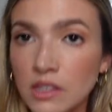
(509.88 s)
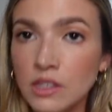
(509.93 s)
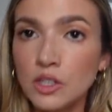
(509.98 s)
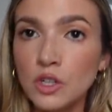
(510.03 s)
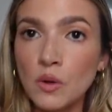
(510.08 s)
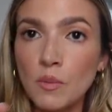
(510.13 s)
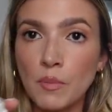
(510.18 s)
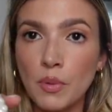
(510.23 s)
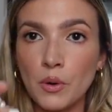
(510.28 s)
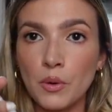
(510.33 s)
these
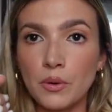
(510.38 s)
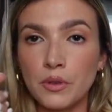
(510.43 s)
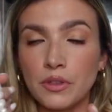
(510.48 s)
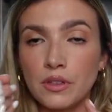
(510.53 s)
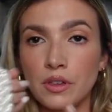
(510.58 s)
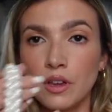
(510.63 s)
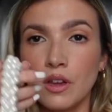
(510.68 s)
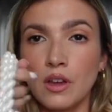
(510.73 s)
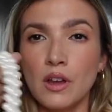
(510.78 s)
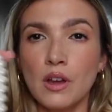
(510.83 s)
are
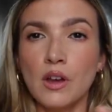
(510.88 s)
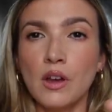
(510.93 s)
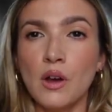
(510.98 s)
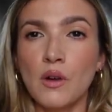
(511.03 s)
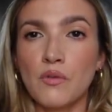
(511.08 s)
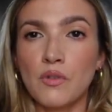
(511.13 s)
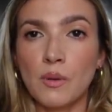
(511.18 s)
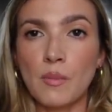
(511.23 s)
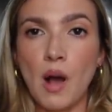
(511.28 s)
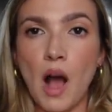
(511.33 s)
both
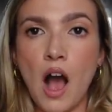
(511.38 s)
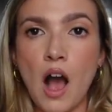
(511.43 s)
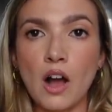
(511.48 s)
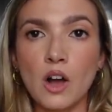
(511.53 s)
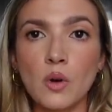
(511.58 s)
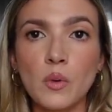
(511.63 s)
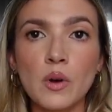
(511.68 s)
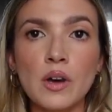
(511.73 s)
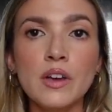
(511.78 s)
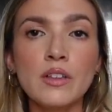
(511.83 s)
from
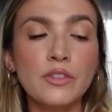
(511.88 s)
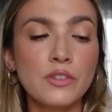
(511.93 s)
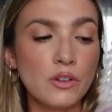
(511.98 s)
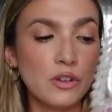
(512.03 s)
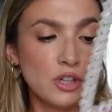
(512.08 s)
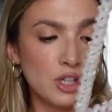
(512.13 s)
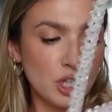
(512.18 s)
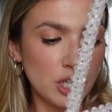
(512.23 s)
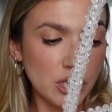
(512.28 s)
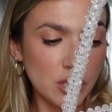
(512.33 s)
Aqua. They're
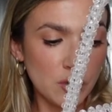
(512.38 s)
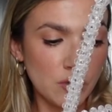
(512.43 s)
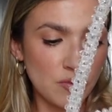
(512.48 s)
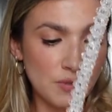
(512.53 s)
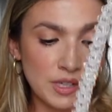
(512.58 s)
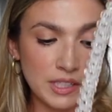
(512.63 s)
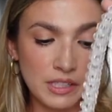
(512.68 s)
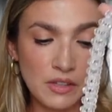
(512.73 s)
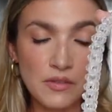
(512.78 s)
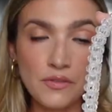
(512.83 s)
just
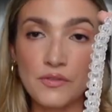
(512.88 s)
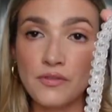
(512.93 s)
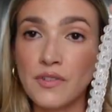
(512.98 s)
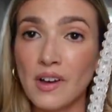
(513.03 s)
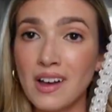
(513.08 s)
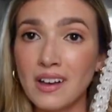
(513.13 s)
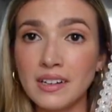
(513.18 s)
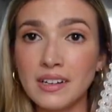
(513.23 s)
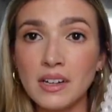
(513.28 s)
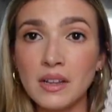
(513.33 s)
really
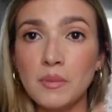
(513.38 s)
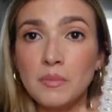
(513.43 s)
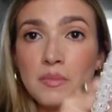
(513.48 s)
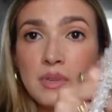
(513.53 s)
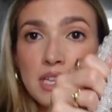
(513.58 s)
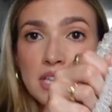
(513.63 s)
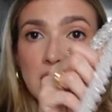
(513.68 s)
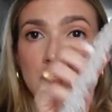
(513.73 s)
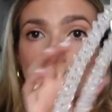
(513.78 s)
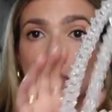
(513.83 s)
fun
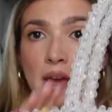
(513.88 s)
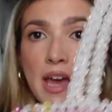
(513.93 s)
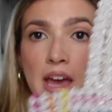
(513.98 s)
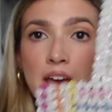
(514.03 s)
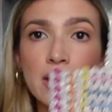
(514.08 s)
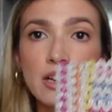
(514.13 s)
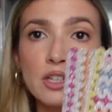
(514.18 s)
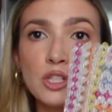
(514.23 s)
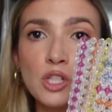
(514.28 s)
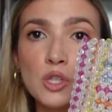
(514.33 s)
beaded
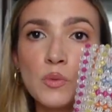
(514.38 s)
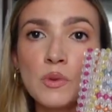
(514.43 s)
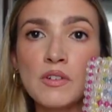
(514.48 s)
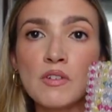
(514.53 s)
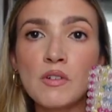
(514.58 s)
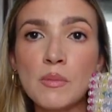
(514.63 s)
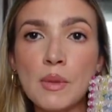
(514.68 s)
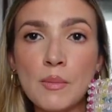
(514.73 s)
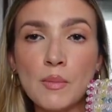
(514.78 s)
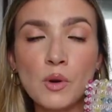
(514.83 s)
bags. Do we
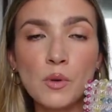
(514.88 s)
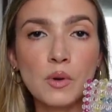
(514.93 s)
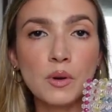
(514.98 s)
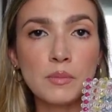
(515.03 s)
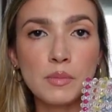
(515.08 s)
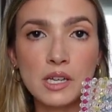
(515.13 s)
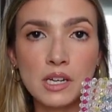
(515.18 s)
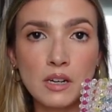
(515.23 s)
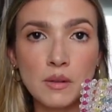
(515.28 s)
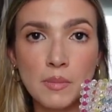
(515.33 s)
remember when
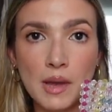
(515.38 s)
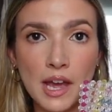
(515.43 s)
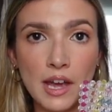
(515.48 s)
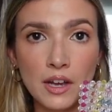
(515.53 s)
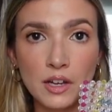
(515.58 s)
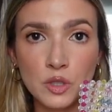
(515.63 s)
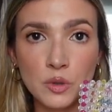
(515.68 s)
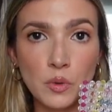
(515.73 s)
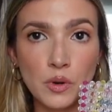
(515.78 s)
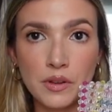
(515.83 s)
beaded
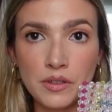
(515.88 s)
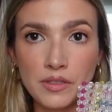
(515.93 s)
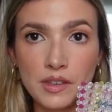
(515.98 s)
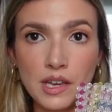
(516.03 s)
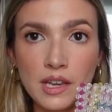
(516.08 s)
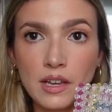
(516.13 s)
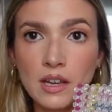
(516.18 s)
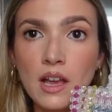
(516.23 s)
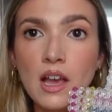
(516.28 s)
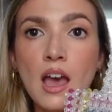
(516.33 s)
bags were a
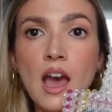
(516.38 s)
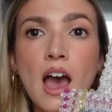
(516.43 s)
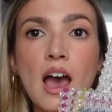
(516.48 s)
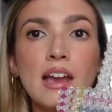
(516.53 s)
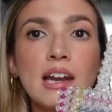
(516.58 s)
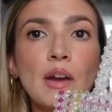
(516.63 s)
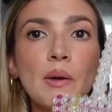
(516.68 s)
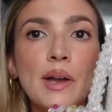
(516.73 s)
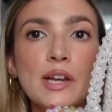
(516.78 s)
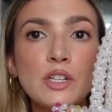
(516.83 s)
thing?
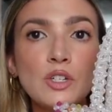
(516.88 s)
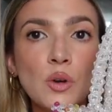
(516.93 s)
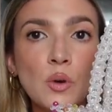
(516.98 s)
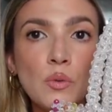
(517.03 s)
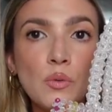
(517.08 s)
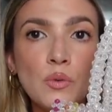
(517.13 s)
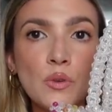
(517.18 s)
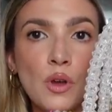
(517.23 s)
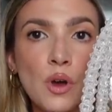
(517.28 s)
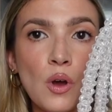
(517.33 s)
Now, I
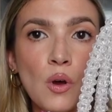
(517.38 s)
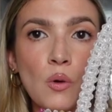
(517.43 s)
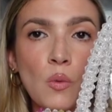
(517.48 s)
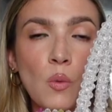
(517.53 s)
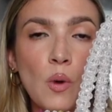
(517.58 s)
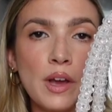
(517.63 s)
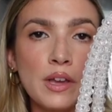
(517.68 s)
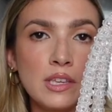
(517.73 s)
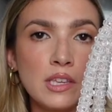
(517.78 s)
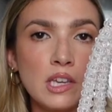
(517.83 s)
don't know
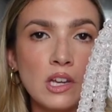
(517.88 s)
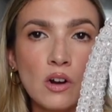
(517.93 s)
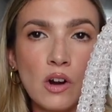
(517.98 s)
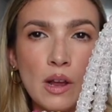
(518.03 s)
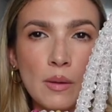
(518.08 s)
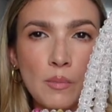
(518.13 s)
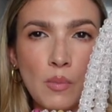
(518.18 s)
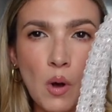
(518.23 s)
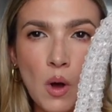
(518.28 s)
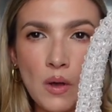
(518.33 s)
what year
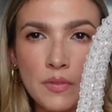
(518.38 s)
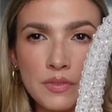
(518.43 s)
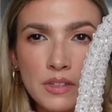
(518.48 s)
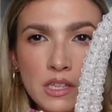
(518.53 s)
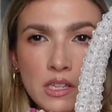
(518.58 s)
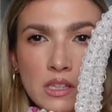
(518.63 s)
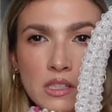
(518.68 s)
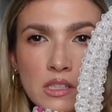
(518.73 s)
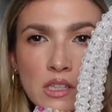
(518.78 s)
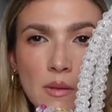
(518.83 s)
I bought
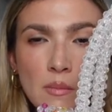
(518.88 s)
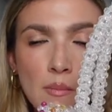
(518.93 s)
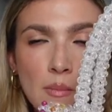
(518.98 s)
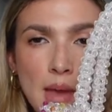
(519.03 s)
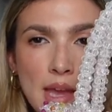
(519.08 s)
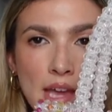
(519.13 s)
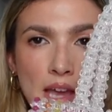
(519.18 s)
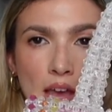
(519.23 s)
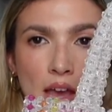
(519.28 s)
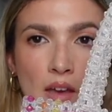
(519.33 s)
these. It
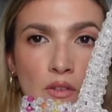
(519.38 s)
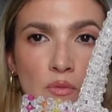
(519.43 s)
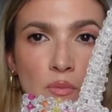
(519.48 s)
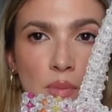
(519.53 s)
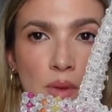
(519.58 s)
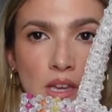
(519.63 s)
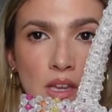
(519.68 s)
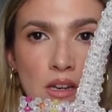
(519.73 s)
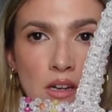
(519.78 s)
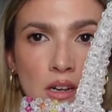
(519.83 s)
may have
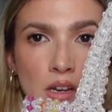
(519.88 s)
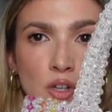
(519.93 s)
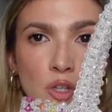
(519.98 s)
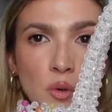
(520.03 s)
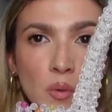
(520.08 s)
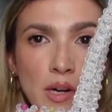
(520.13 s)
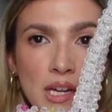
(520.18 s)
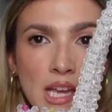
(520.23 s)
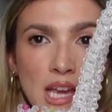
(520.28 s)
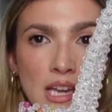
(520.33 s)
been
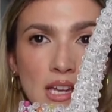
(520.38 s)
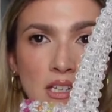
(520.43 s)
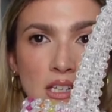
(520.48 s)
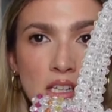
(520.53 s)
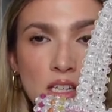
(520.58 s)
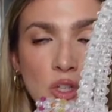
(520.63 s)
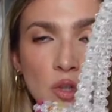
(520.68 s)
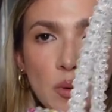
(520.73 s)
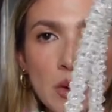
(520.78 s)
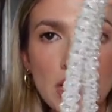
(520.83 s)

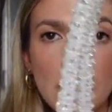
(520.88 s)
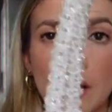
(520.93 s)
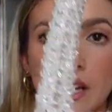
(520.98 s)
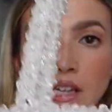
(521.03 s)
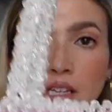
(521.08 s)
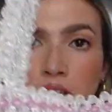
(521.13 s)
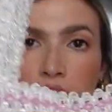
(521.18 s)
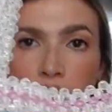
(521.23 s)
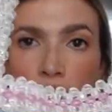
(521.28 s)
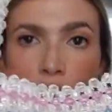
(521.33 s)
2018,
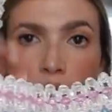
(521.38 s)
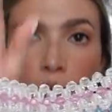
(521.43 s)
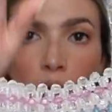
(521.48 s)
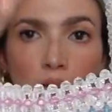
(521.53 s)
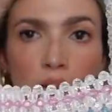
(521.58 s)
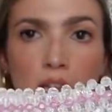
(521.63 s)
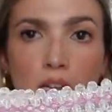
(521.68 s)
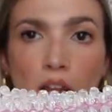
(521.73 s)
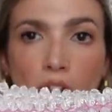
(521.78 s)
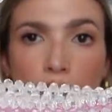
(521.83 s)
2019,
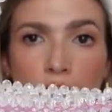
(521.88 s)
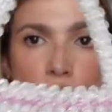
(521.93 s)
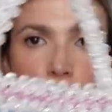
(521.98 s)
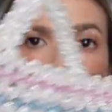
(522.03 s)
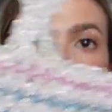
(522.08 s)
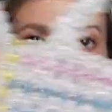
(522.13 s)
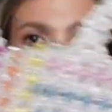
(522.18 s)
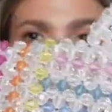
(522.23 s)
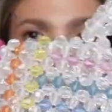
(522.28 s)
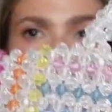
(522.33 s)
but I
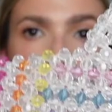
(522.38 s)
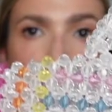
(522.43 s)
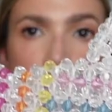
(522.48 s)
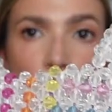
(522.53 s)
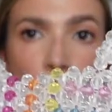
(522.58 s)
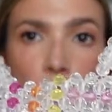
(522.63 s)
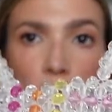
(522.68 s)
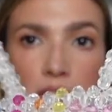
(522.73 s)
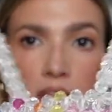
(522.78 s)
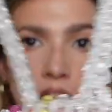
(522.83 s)
don't know if they
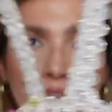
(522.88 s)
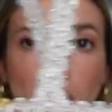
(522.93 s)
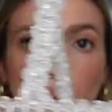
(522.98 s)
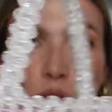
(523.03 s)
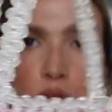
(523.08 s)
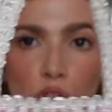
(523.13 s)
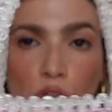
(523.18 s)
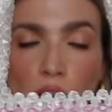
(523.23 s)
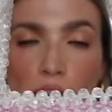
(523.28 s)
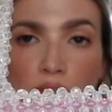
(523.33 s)
still make it. I
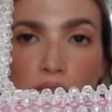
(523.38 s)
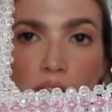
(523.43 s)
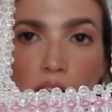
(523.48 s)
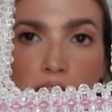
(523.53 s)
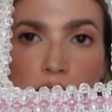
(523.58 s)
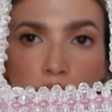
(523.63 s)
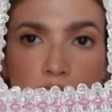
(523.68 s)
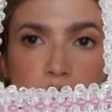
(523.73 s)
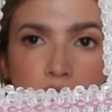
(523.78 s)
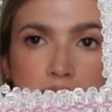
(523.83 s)
will try and
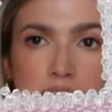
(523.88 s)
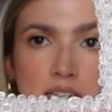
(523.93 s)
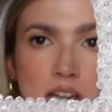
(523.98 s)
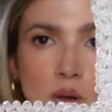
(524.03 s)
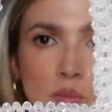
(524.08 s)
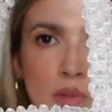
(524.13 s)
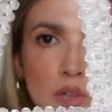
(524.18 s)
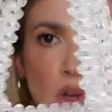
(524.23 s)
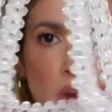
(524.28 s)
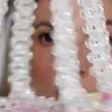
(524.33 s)
find it and link it
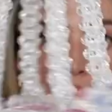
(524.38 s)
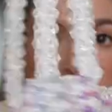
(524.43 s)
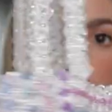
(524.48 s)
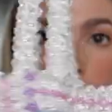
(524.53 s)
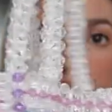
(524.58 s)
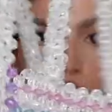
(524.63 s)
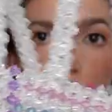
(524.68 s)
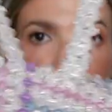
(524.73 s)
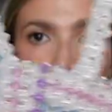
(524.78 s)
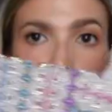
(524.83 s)
down below, but
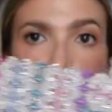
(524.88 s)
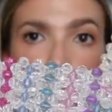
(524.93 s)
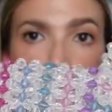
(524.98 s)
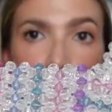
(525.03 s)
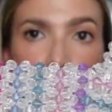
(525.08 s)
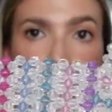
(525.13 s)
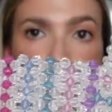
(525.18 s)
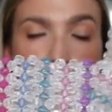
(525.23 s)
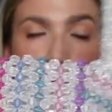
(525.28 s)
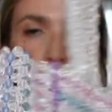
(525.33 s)
this is so
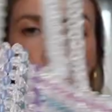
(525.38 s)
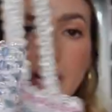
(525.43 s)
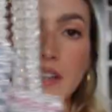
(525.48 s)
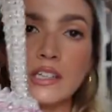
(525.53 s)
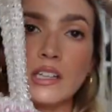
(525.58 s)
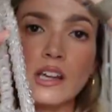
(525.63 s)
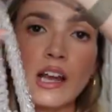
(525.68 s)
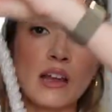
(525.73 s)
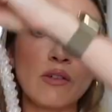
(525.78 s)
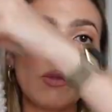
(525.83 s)
fun.
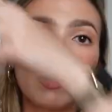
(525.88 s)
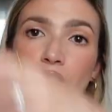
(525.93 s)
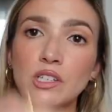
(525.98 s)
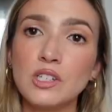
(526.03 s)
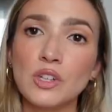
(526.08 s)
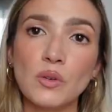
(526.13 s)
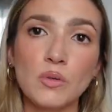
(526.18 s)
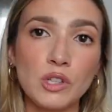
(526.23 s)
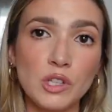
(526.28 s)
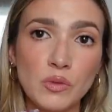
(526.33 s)
Granted, I really
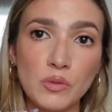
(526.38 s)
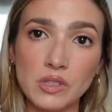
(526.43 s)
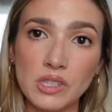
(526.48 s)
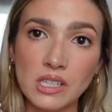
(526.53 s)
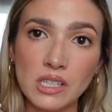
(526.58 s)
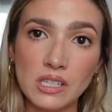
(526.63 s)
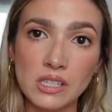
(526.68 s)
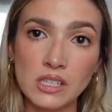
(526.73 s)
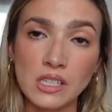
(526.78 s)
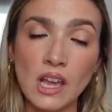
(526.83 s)
don't use
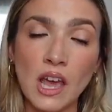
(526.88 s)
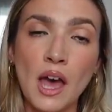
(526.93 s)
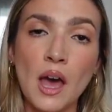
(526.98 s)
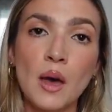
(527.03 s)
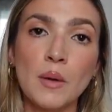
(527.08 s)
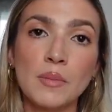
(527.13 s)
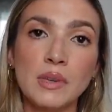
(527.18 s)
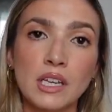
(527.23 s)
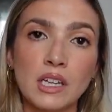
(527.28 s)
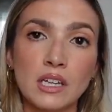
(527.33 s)
this
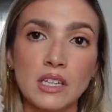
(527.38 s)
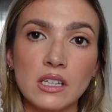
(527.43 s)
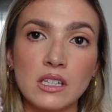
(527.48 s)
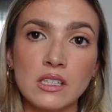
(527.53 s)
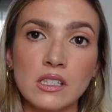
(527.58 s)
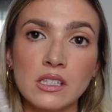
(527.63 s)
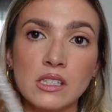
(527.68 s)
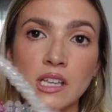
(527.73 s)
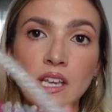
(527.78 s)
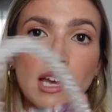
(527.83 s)

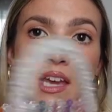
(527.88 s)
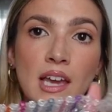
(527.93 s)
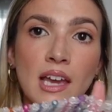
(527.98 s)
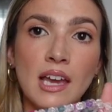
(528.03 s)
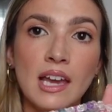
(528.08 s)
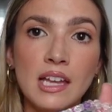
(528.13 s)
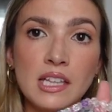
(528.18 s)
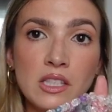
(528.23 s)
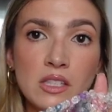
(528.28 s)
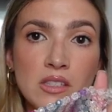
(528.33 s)
because
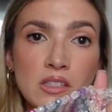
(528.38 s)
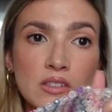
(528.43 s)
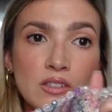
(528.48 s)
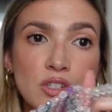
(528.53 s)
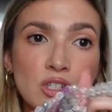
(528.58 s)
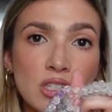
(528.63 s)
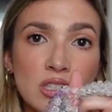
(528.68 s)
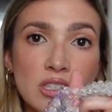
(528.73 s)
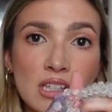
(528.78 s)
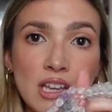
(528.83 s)
it's
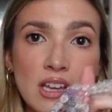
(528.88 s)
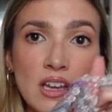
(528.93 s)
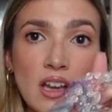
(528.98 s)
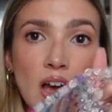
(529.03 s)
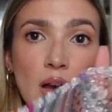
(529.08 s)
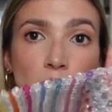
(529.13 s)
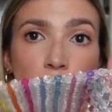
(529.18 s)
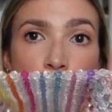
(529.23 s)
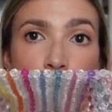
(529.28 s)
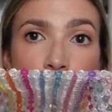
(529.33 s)
just like
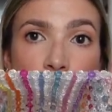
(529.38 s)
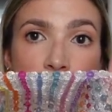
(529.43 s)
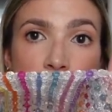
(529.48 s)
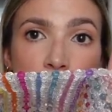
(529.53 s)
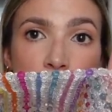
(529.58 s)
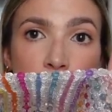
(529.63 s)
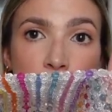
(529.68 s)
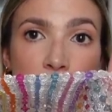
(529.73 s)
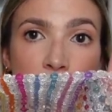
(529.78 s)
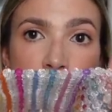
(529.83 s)
a
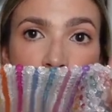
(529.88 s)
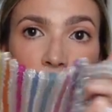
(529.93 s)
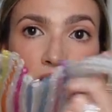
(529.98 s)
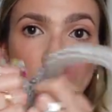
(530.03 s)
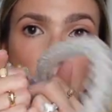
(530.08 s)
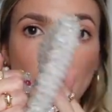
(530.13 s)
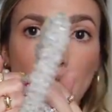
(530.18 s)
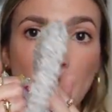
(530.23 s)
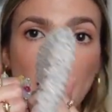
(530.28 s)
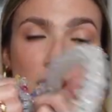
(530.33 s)
bucket
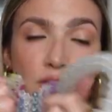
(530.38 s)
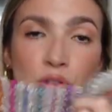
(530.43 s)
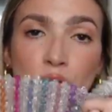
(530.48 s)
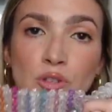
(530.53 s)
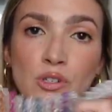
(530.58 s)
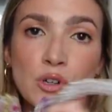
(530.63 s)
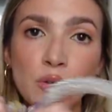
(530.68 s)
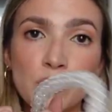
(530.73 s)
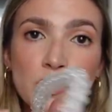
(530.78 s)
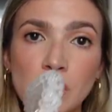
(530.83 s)
plastic bag.
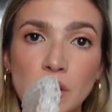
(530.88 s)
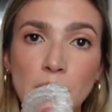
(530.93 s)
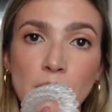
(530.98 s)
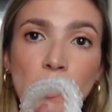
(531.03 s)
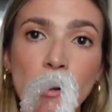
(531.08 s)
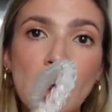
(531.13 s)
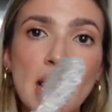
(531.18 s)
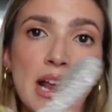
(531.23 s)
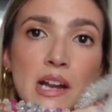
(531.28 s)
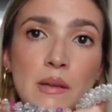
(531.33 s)
There's no
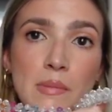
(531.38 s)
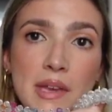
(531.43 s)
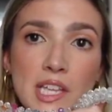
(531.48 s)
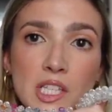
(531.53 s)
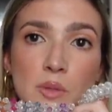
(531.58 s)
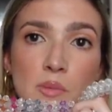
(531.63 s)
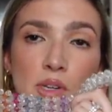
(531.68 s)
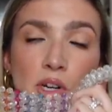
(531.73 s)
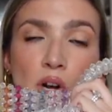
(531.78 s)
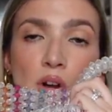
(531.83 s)
zipper and it
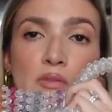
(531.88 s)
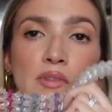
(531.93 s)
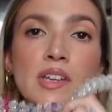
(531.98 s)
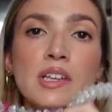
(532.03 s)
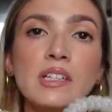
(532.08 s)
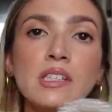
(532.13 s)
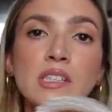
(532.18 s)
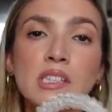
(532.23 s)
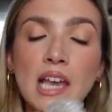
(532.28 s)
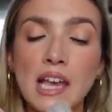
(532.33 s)
makes me
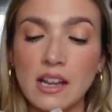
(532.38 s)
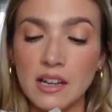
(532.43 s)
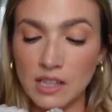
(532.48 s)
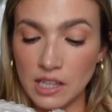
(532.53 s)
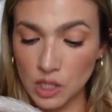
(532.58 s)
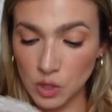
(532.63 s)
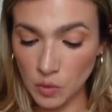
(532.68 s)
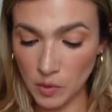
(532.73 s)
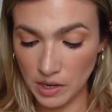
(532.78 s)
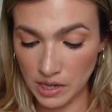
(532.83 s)
nervous. And
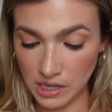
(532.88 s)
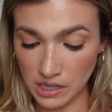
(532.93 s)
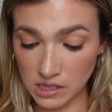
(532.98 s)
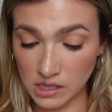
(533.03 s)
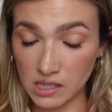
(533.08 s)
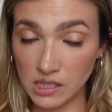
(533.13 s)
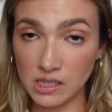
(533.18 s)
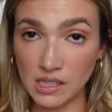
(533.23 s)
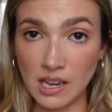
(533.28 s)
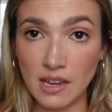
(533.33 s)
this one is
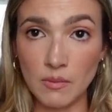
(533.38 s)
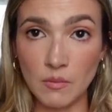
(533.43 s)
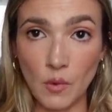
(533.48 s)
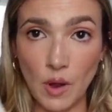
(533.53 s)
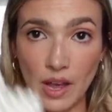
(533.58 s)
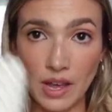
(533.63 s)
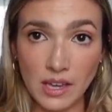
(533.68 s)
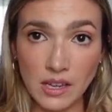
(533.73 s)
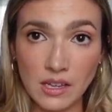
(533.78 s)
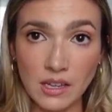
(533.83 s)
the same
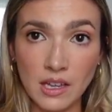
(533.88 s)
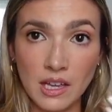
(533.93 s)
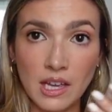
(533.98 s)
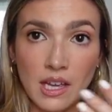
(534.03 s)
way.